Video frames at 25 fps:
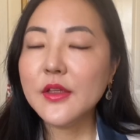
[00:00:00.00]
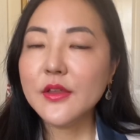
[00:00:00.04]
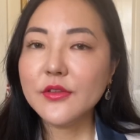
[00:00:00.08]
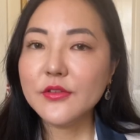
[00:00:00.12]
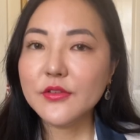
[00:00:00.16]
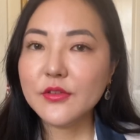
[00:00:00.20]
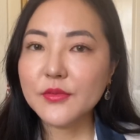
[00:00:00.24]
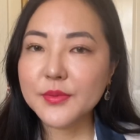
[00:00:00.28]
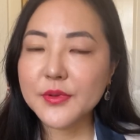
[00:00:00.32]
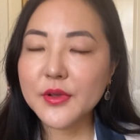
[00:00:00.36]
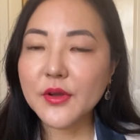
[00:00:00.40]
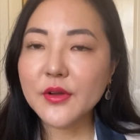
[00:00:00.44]

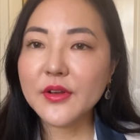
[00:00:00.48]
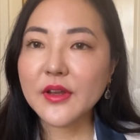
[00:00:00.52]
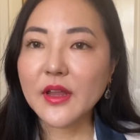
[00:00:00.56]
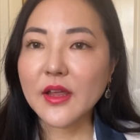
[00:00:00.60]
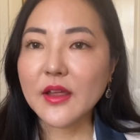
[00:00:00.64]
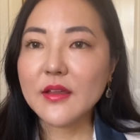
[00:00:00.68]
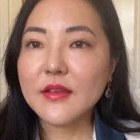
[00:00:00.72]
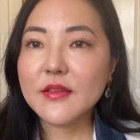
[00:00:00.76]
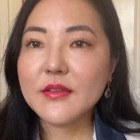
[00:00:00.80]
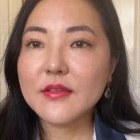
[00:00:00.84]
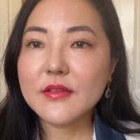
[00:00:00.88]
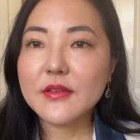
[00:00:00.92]
To be
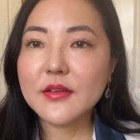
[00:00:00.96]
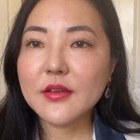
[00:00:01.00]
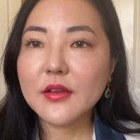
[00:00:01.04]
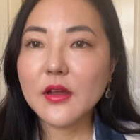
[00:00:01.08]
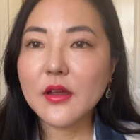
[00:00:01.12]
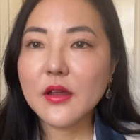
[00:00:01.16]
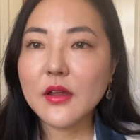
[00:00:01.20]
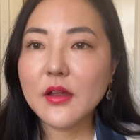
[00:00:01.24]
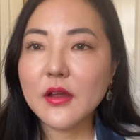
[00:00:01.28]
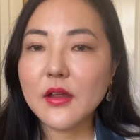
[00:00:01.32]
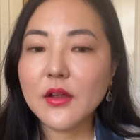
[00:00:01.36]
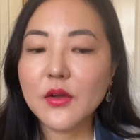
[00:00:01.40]
honest,
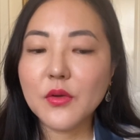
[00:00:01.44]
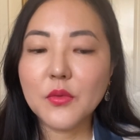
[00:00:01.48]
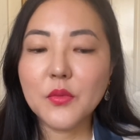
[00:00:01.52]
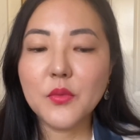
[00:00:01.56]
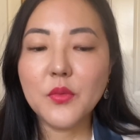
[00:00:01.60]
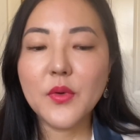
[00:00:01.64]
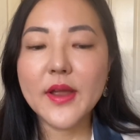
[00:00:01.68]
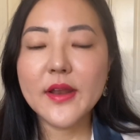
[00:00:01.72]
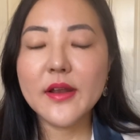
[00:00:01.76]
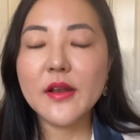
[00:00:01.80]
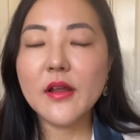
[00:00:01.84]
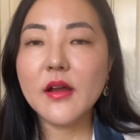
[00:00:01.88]

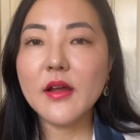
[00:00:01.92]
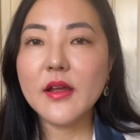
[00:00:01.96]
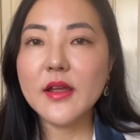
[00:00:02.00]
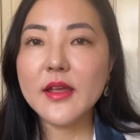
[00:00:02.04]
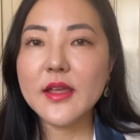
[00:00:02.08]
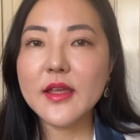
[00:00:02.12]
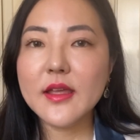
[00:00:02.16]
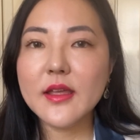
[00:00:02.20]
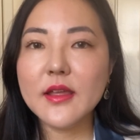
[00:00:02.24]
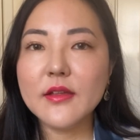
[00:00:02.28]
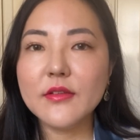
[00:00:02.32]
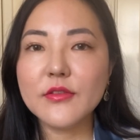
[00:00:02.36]
when
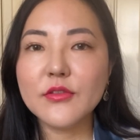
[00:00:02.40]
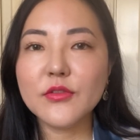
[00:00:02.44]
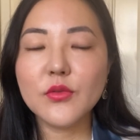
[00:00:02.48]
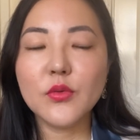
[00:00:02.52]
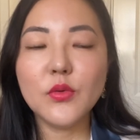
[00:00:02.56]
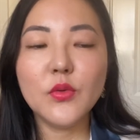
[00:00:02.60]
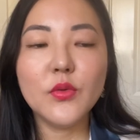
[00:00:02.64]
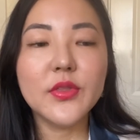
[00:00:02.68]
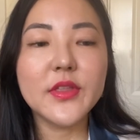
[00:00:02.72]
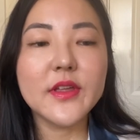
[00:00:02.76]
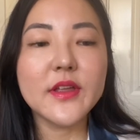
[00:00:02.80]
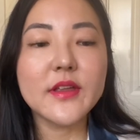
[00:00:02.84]
I
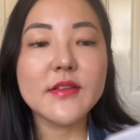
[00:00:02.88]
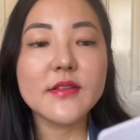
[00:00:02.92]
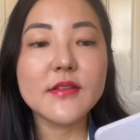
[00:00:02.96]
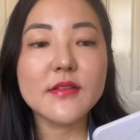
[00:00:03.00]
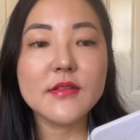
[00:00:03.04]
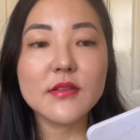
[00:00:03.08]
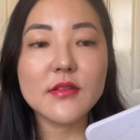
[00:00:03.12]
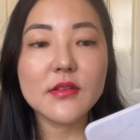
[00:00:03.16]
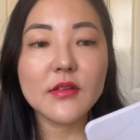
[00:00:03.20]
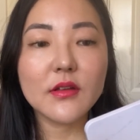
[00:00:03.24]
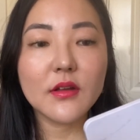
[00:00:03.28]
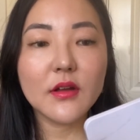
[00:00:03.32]
saw
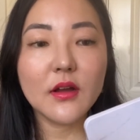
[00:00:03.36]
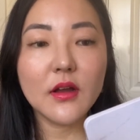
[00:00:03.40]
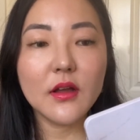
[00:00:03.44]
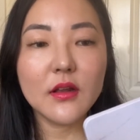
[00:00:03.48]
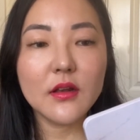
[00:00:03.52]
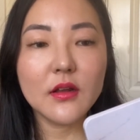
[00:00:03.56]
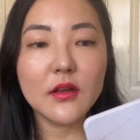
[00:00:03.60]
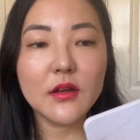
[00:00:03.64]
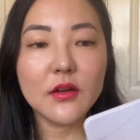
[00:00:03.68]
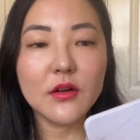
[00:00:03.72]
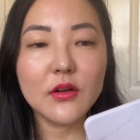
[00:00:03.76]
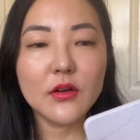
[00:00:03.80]
this
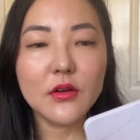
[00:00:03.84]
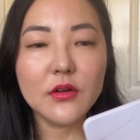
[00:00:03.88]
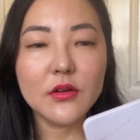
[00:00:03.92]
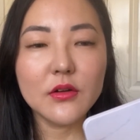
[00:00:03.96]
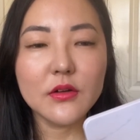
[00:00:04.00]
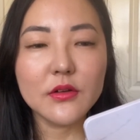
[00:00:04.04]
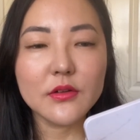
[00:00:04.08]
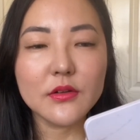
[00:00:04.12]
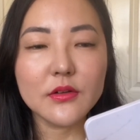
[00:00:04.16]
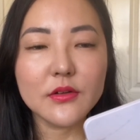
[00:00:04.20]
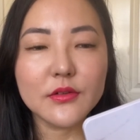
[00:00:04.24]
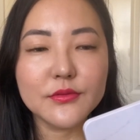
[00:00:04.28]
colour
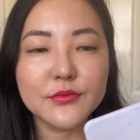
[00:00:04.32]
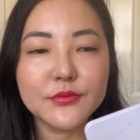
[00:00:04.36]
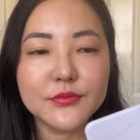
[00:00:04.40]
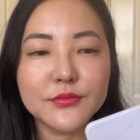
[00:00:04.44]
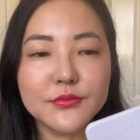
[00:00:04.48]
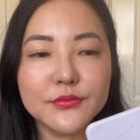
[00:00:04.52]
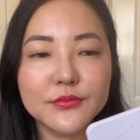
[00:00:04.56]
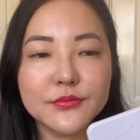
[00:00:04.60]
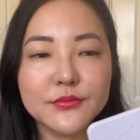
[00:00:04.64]
online,